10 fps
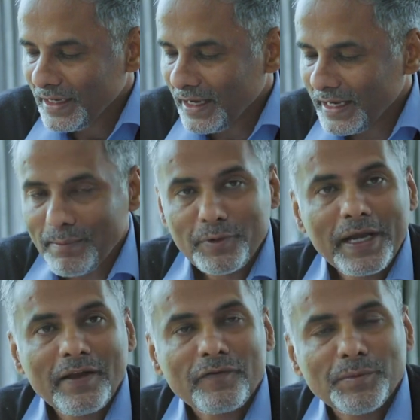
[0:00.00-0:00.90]
and I'm
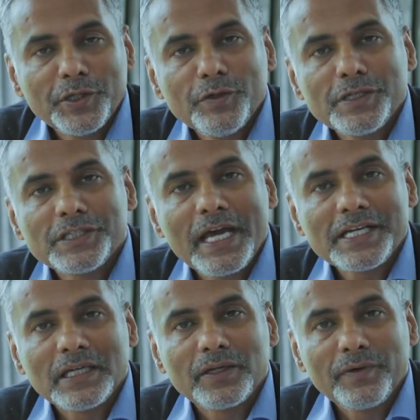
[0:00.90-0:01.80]
reading from the New
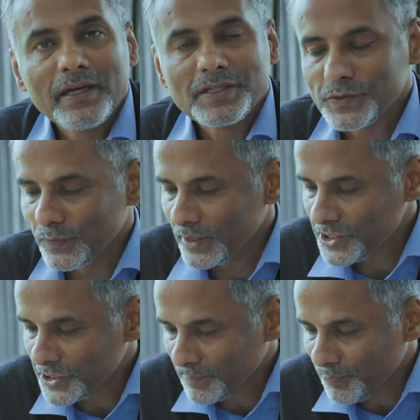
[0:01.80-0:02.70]
International Reader's
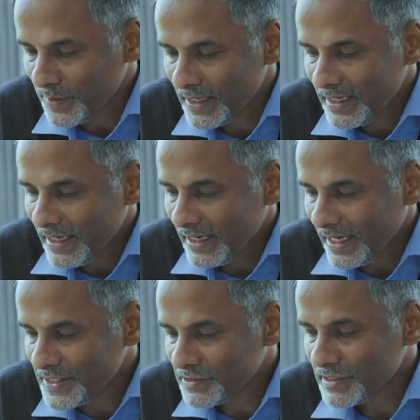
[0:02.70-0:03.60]
Version,
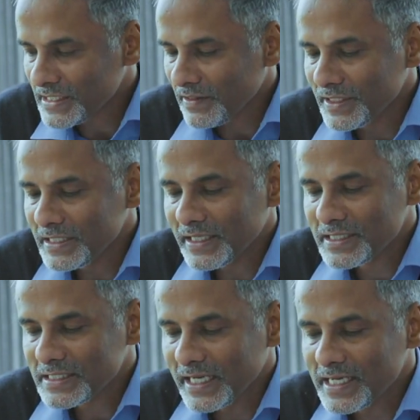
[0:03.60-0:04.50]
Ezra
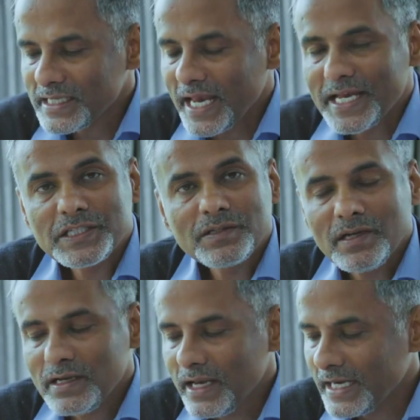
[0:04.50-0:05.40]
7:10 says,
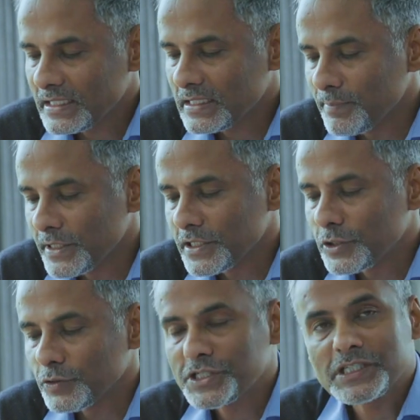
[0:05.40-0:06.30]
Ezra had
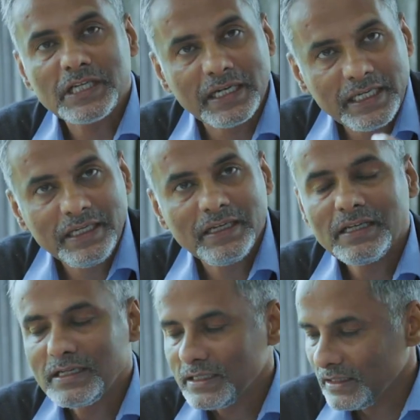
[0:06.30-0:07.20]
committed to study
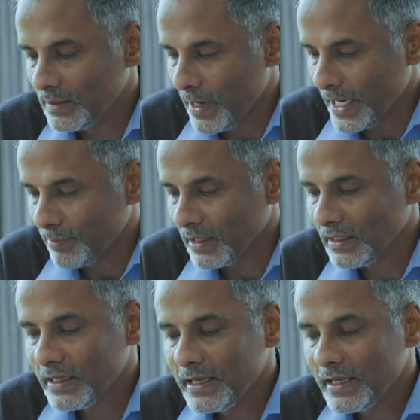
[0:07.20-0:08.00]
the Bible